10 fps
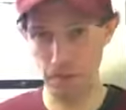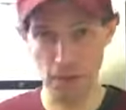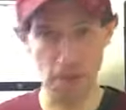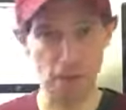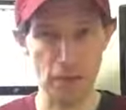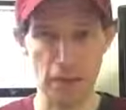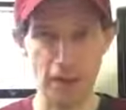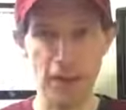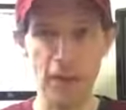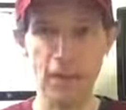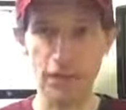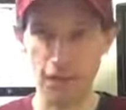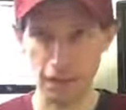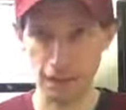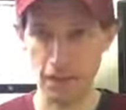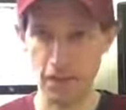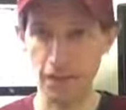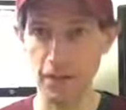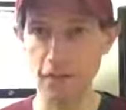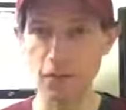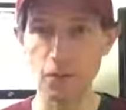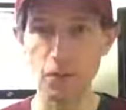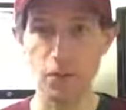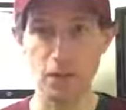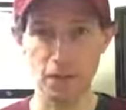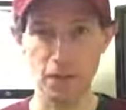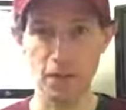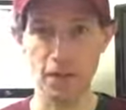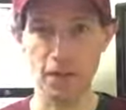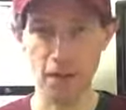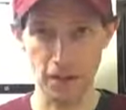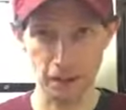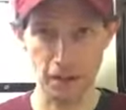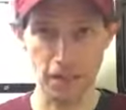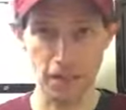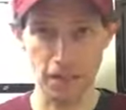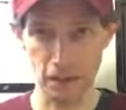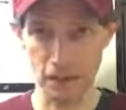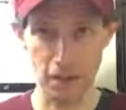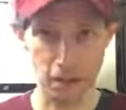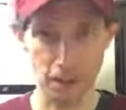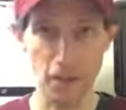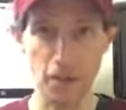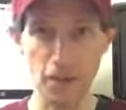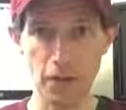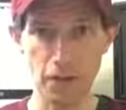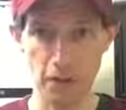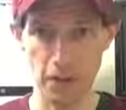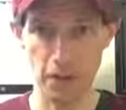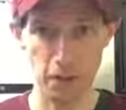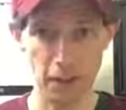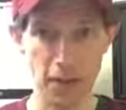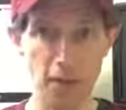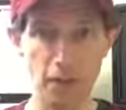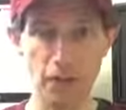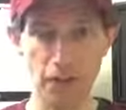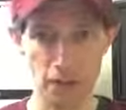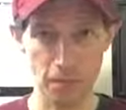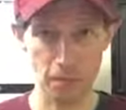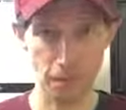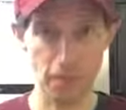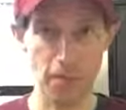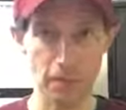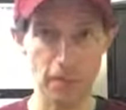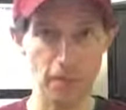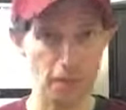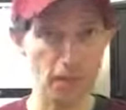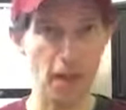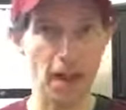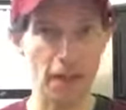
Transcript: People that have cancer and their immune system is down, they because of chemotherapy or radiation therapy, a lot